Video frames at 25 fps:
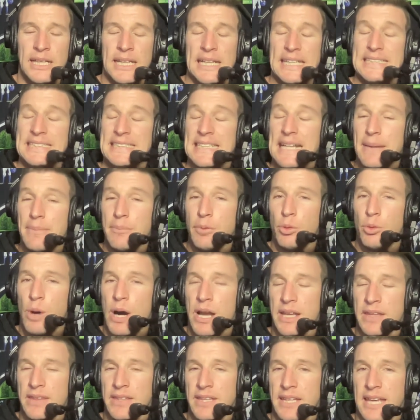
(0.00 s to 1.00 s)
He's number
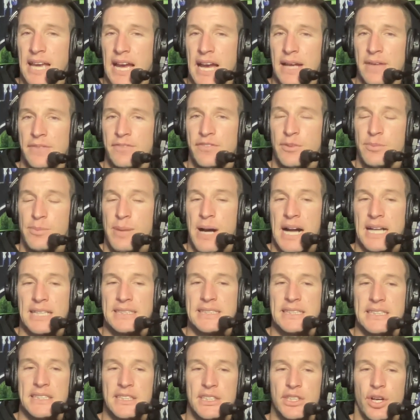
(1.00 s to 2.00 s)
1 in the game for
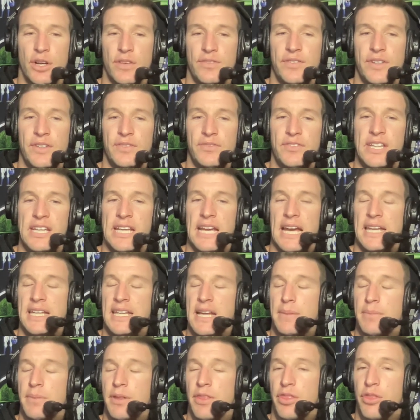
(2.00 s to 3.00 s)
marks inside 50 and
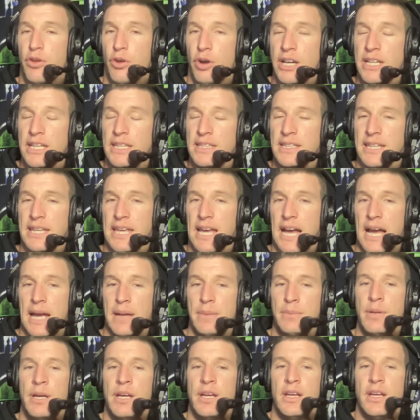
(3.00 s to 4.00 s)
number 3 in the
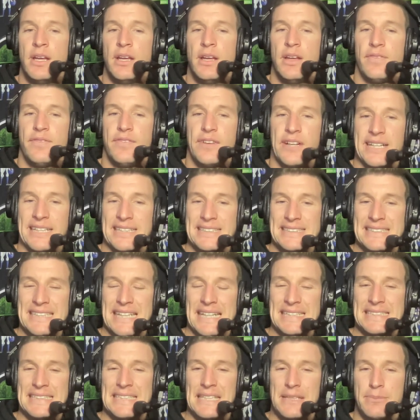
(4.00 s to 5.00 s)
game for
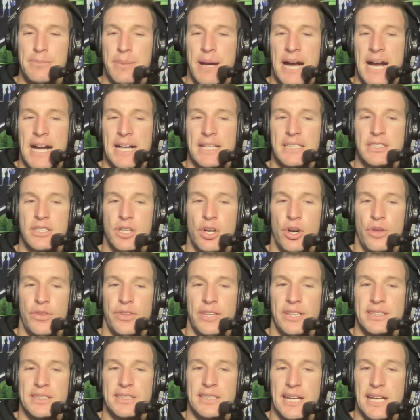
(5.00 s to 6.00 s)
contested marks on
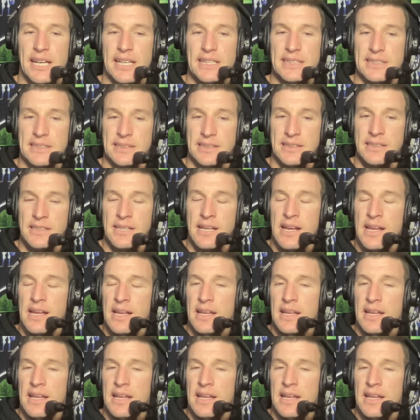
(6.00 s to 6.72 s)
the season.